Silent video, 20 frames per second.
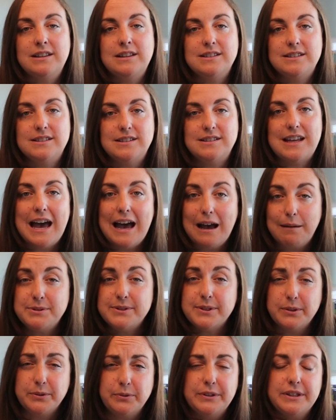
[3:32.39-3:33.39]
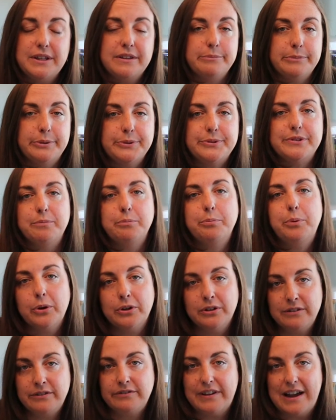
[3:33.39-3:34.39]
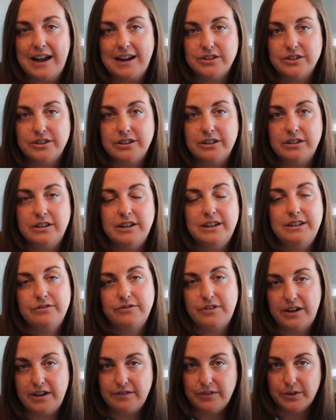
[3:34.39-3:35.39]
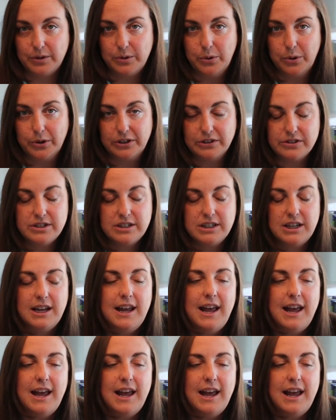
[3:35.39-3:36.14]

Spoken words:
this is absolutely the most important factor in front of the court.